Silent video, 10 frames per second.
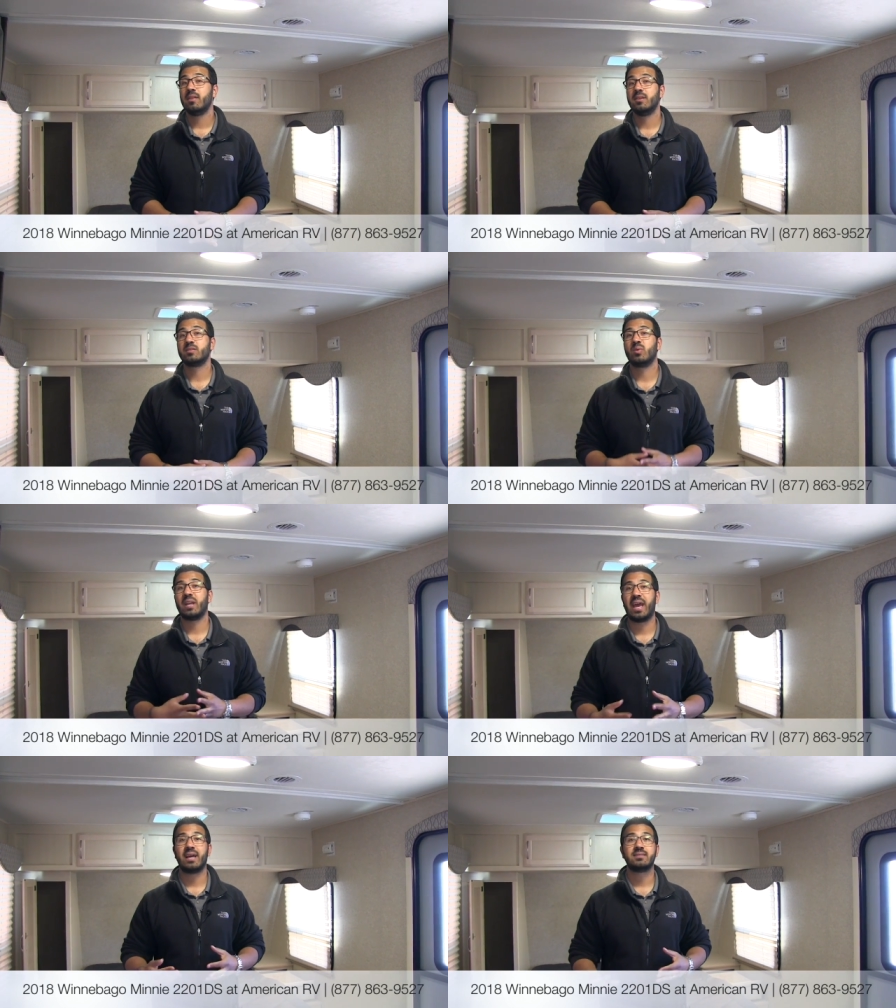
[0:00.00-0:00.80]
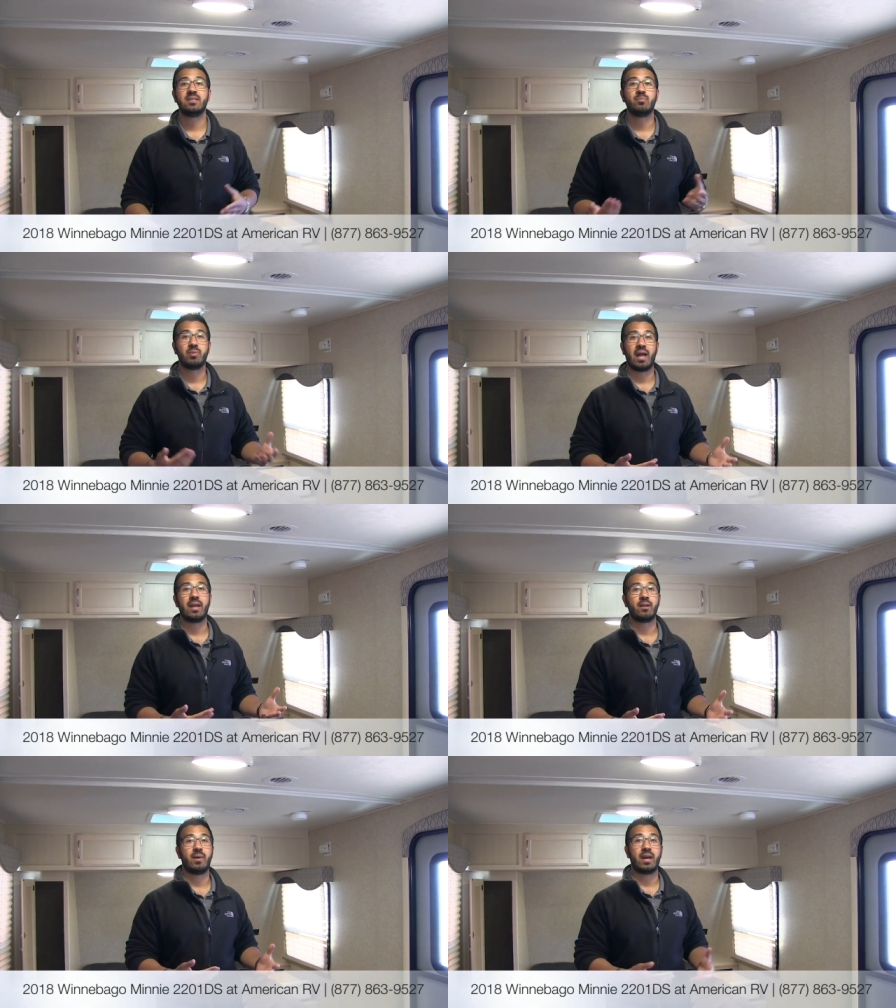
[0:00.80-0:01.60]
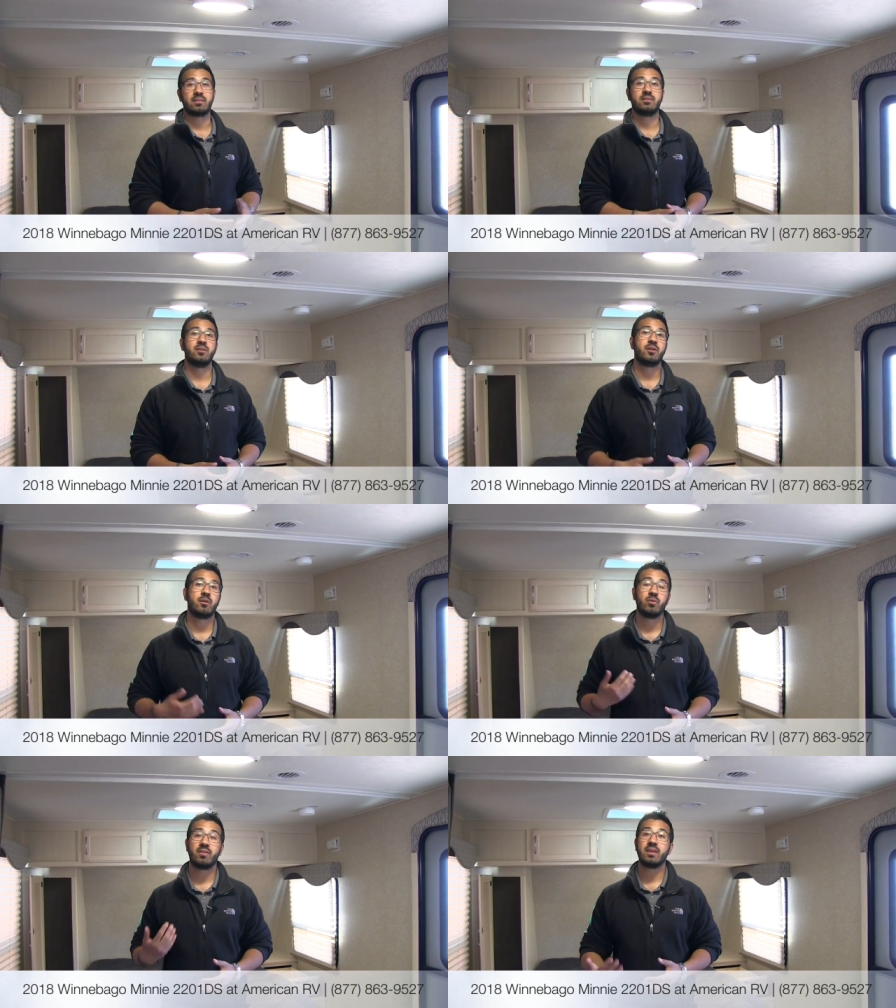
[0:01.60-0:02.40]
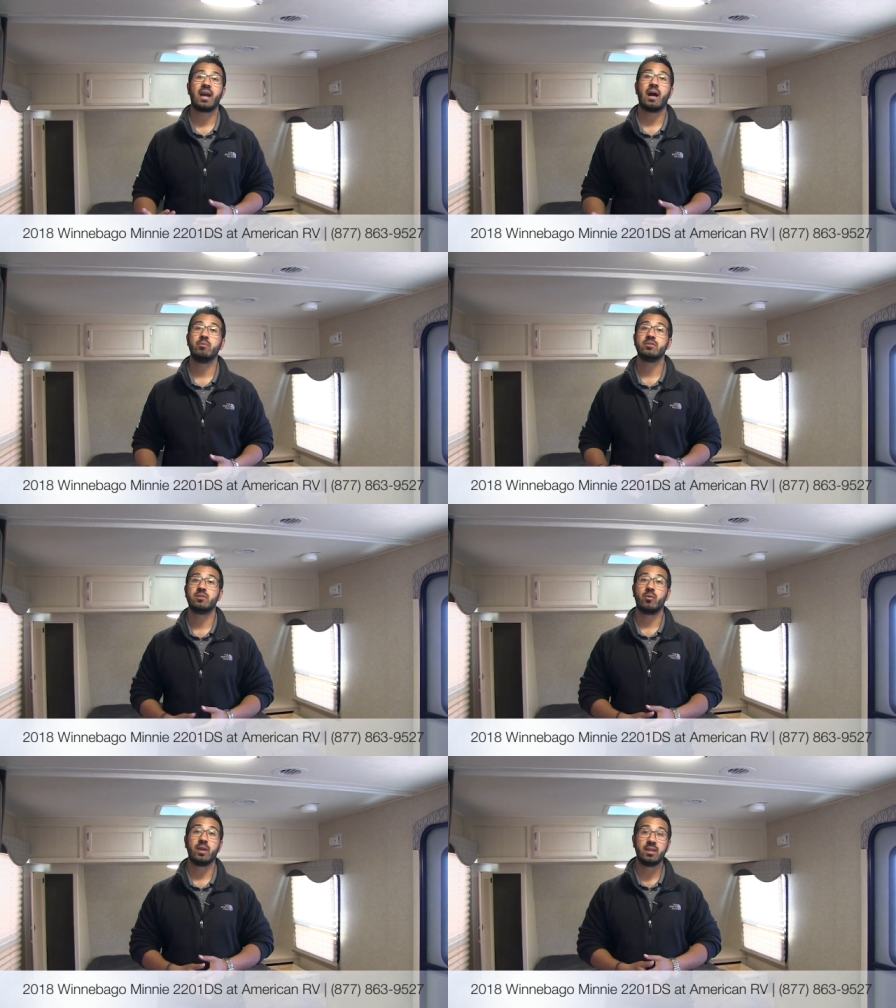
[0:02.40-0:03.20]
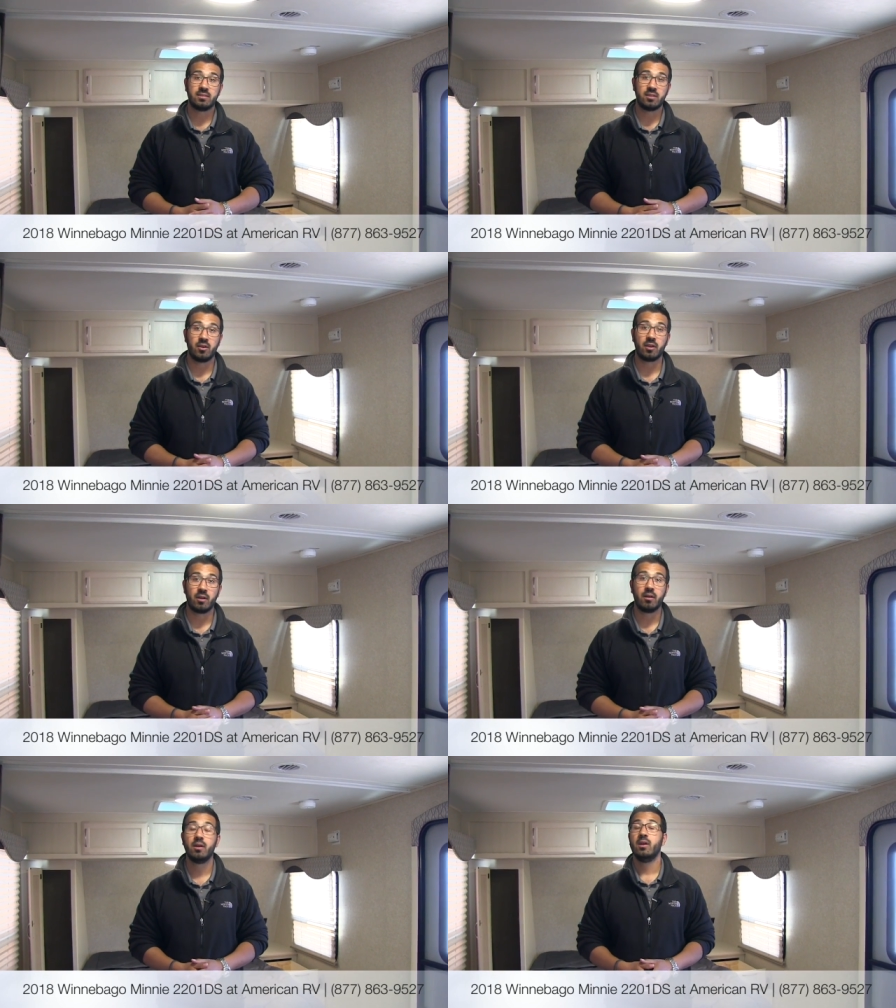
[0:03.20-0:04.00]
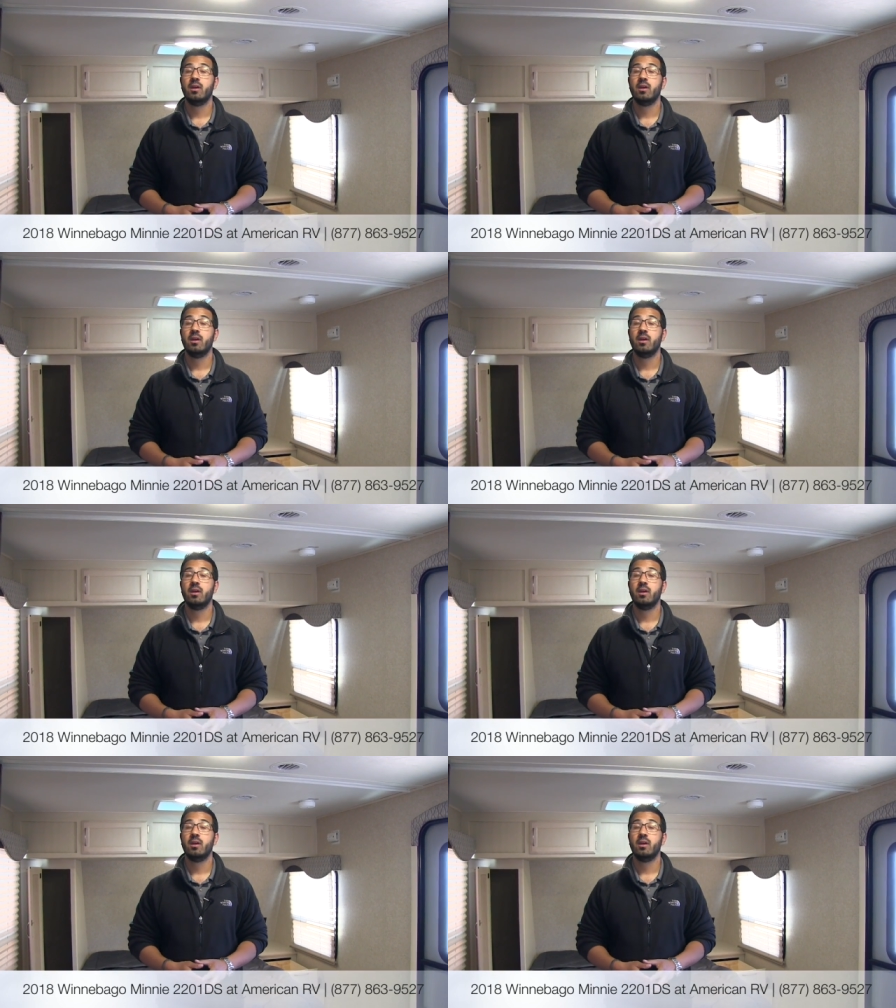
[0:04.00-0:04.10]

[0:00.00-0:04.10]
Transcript: This one has the platinum exterior with the cobblestone interior.